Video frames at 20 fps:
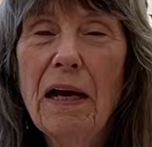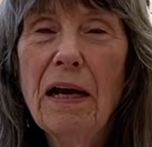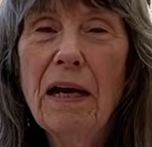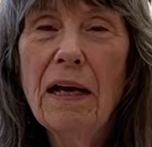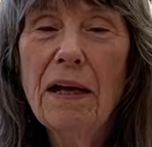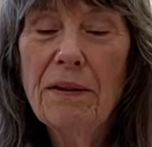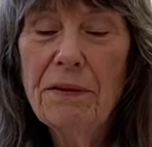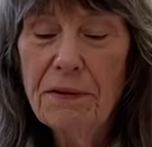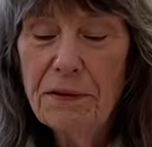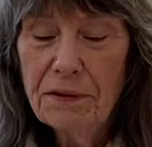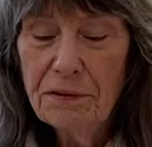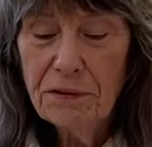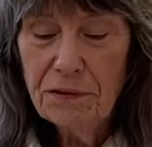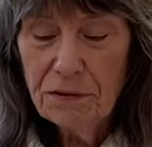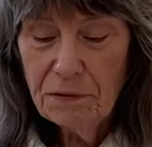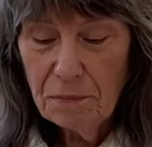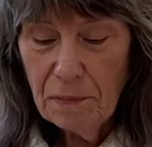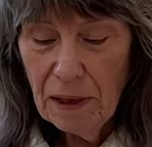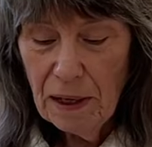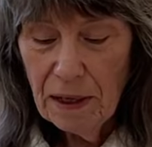and this
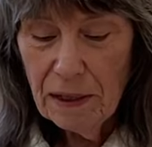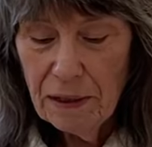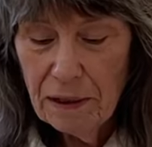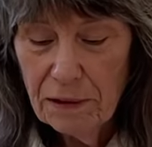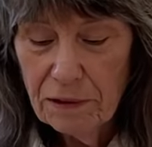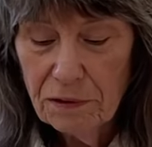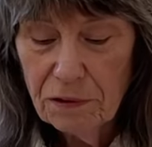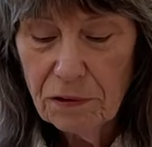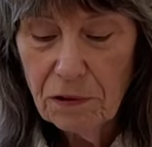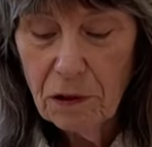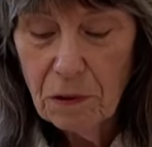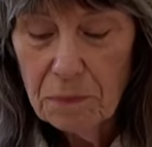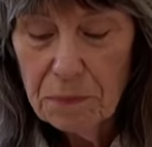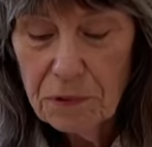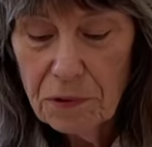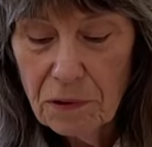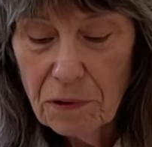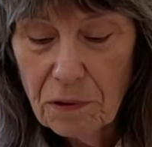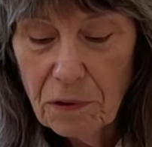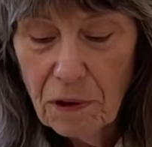is my
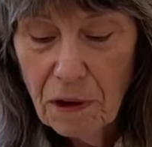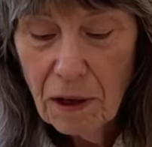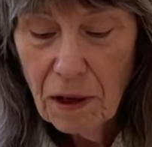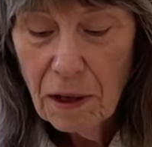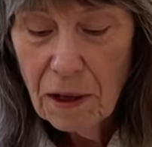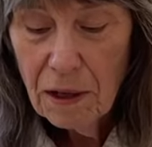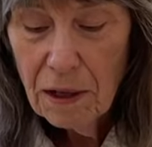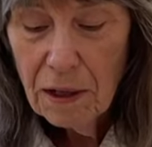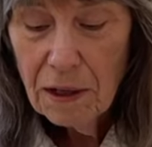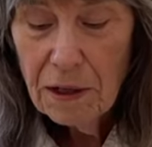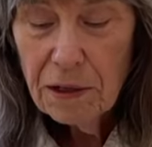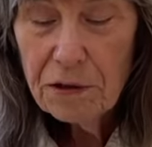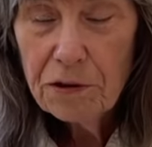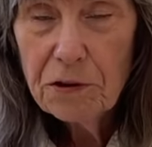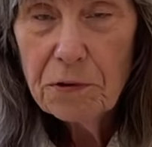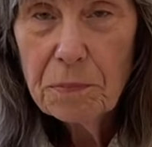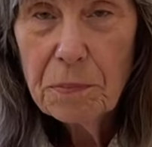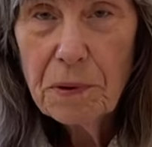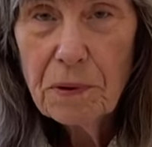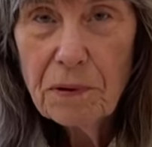sculpture,
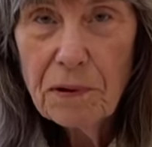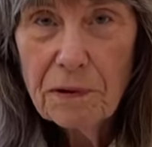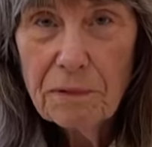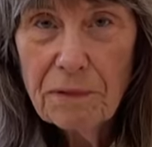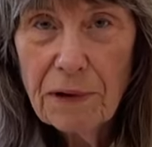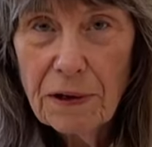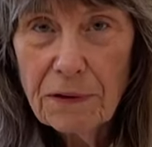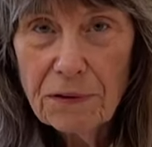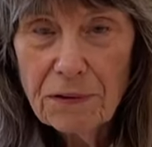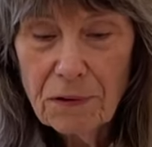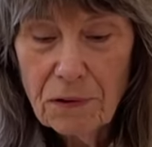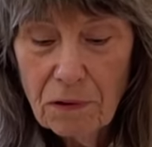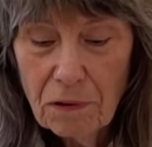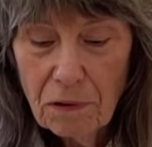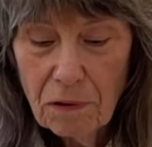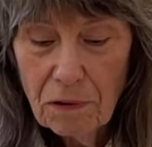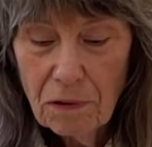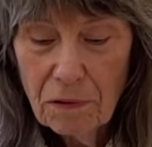Spirit Vessel.